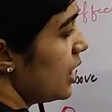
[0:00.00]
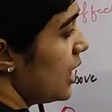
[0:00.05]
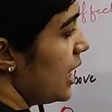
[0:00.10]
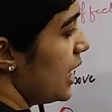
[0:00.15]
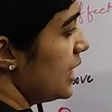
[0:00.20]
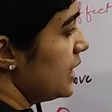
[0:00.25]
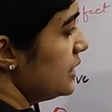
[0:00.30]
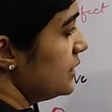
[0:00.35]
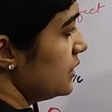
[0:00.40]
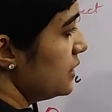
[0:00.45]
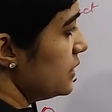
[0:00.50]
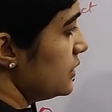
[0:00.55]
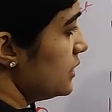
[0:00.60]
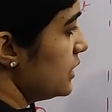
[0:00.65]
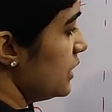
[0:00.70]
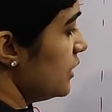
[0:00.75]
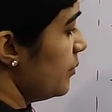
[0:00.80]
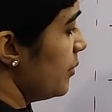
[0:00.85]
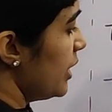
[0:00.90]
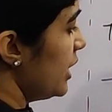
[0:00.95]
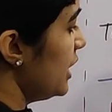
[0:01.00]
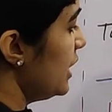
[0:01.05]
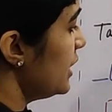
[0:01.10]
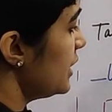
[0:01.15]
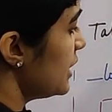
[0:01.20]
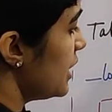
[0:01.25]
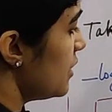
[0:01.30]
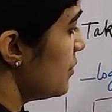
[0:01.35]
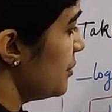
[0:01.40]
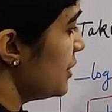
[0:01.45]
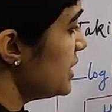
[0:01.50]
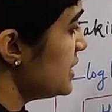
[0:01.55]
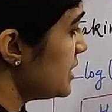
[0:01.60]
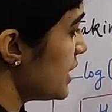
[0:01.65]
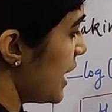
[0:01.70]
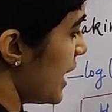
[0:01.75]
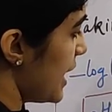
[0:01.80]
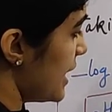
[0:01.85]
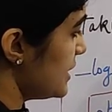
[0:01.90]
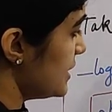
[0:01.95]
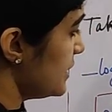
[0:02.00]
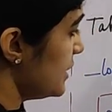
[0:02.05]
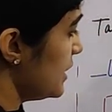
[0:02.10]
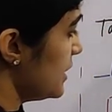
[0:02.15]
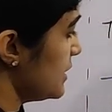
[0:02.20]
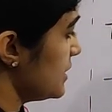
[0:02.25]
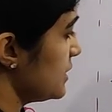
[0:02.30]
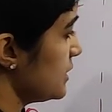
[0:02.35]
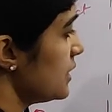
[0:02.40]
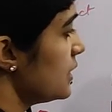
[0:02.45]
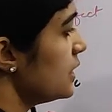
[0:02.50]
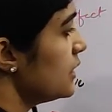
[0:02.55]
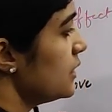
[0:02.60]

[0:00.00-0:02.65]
and the remaining term is as it is.